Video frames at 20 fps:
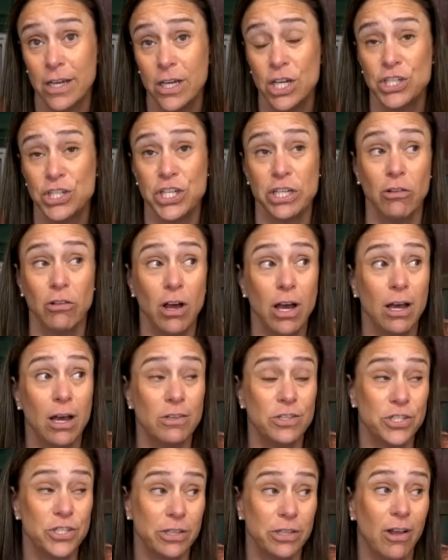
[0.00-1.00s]
She
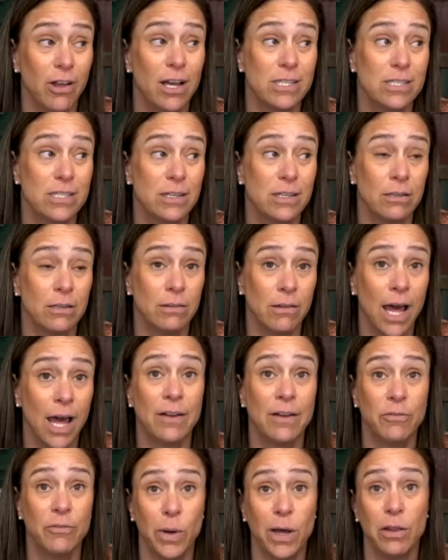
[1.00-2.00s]
lost a lot
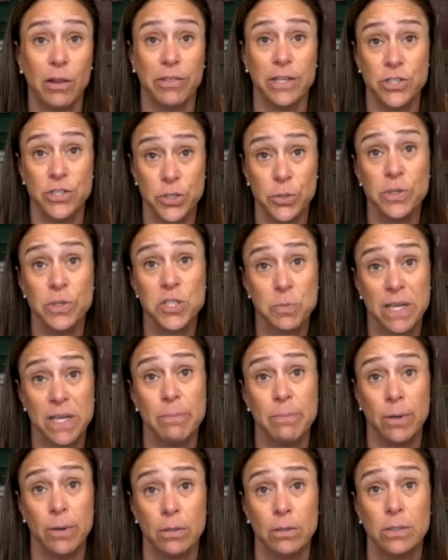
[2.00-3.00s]
of wealthy Jewish
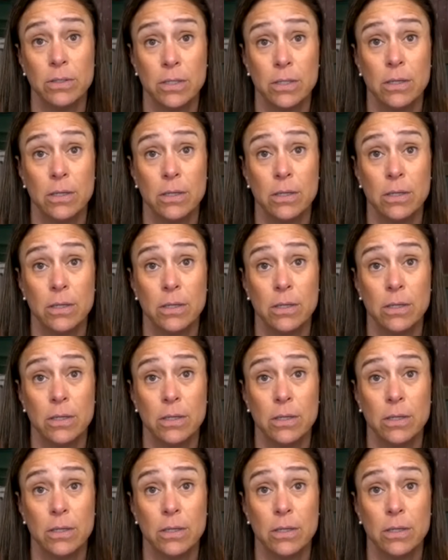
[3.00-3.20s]
people.